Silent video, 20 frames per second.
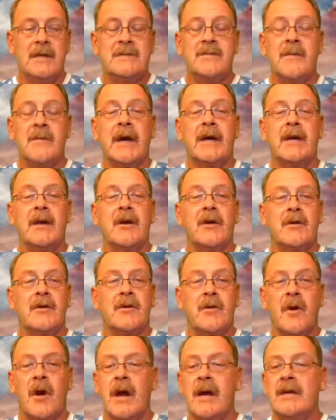Let's make it a
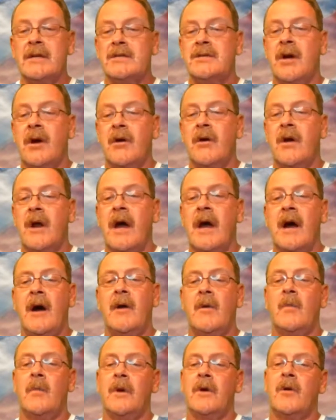great
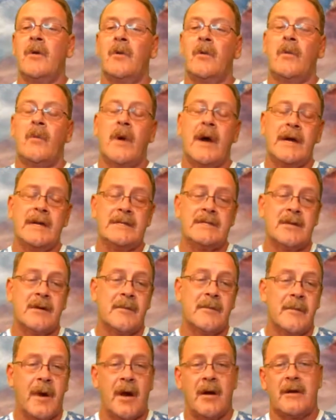turnout. We're going to raise
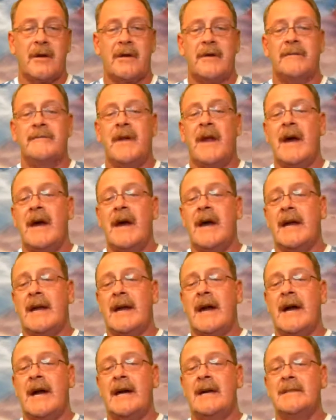an American
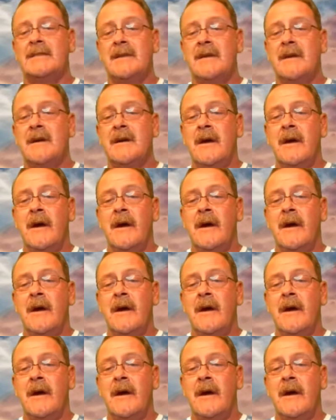flag, guys.